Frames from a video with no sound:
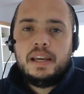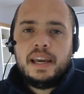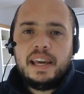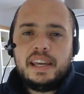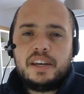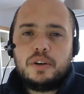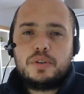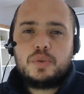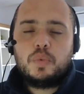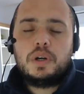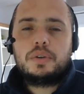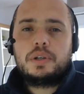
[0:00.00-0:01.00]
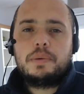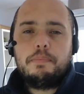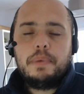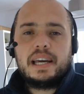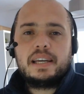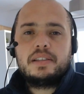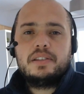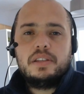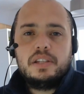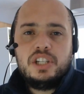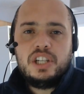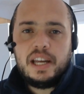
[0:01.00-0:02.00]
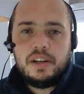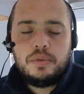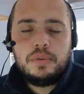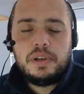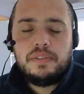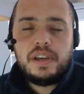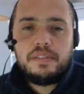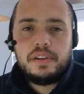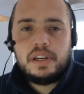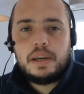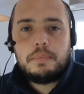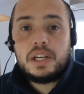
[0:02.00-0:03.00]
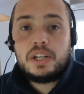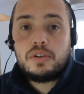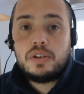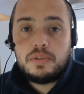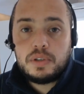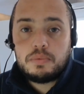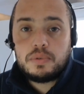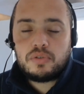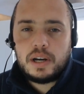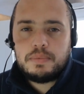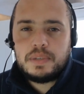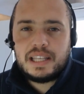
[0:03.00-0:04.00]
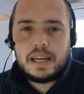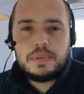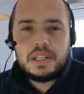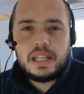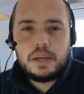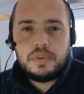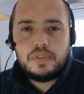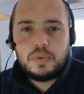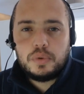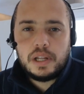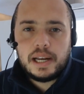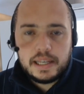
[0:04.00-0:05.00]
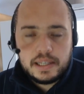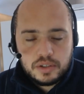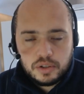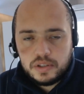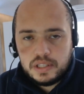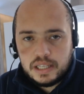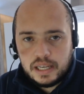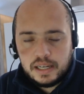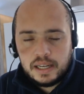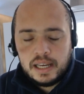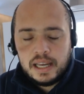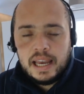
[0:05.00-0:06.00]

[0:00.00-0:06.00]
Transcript: Hey coach, welcome back to the channel. If you haven't yet, make sure you subscribe to stay up to date with all the latest content.